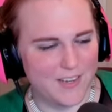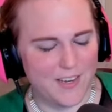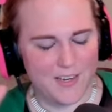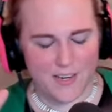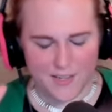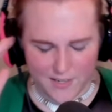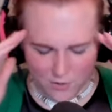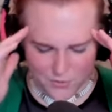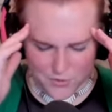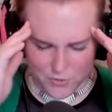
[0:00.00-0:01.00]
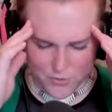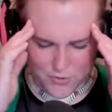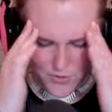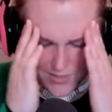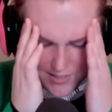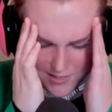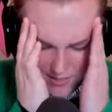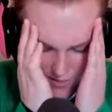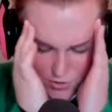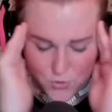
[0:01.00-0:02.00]
It, it, it. It, also is, it,
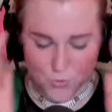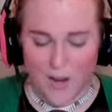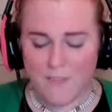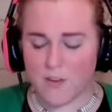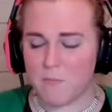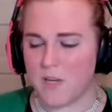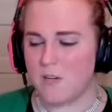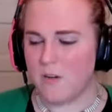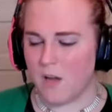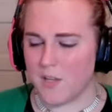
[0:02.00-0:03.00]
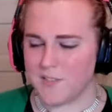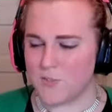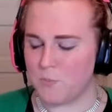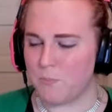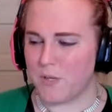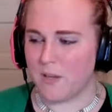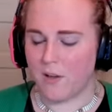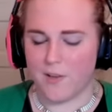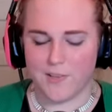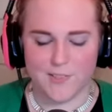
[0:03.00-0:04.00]
it's driving me nuts
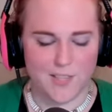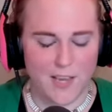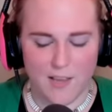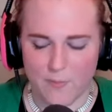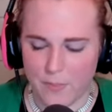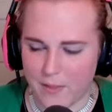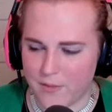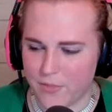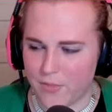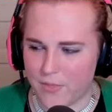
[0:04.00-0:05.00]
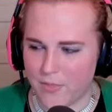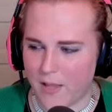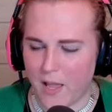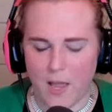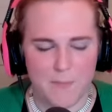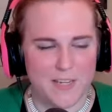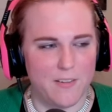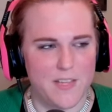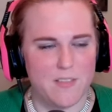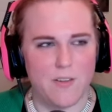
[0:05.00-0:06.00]
because I mean,
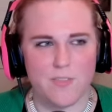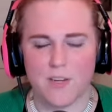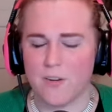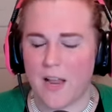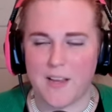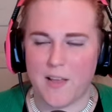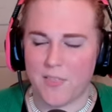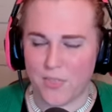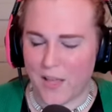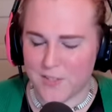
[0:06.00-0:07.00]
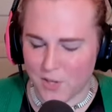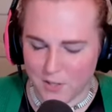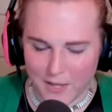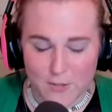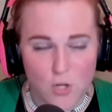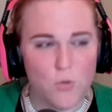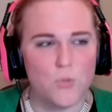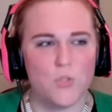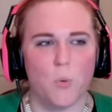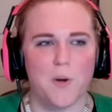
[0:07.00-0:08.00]
like there, I, I I saw like
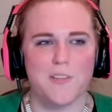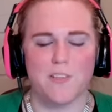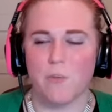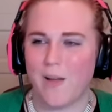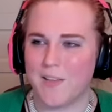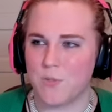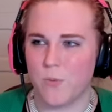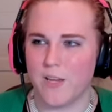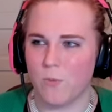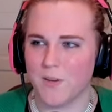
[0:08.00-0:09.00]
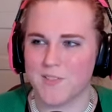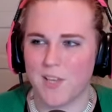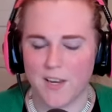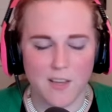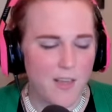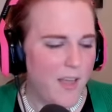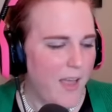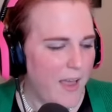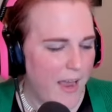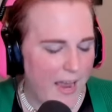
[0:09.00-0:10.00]
two stories in the last week where it's like
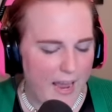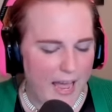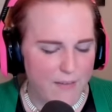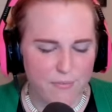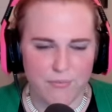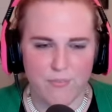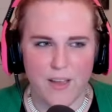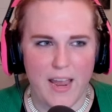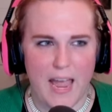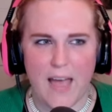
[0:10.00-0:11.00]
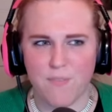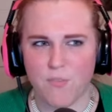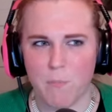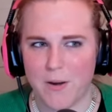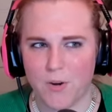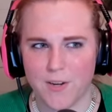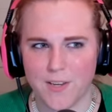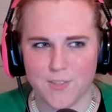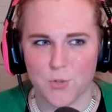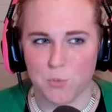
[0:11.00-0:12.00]
half half of
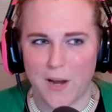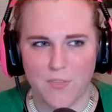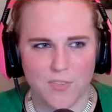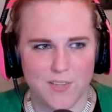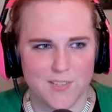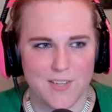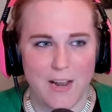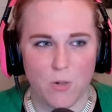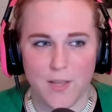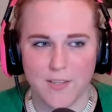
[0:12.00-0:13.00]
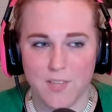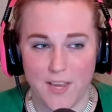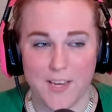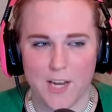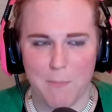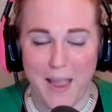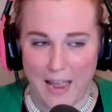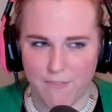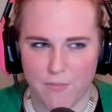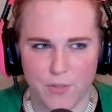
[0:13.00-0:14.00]
Americans' rent is now like taking up
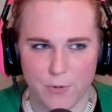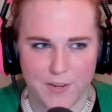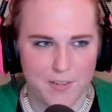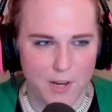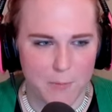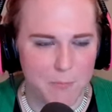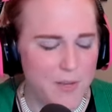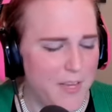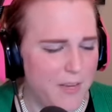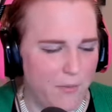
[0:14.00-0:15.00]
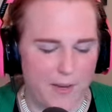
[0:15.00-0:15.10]
half of their income. Yeah.